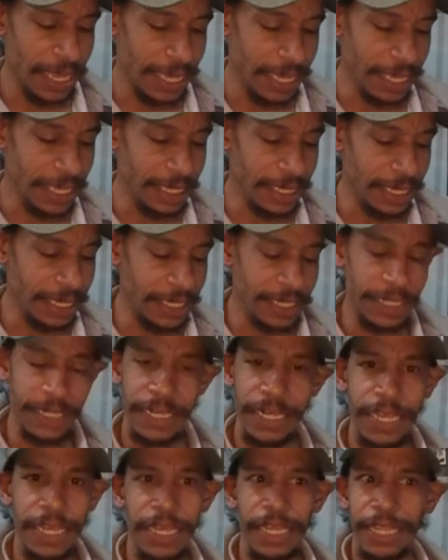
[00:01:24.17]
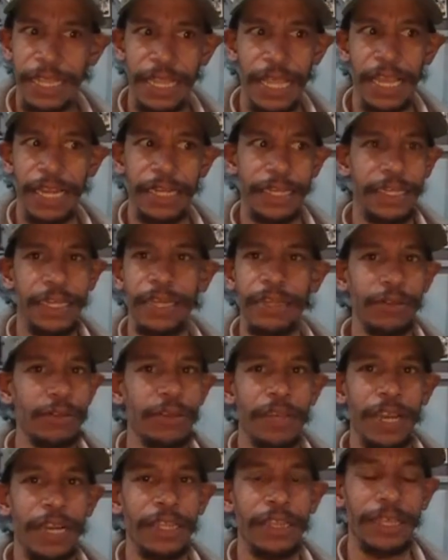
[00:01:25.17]
Elites that didn't
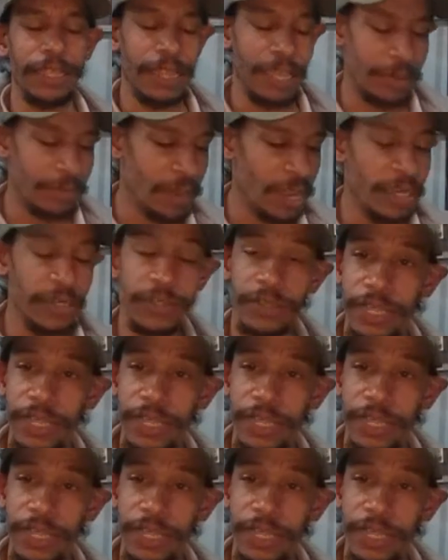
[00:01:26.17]
look anything like mine.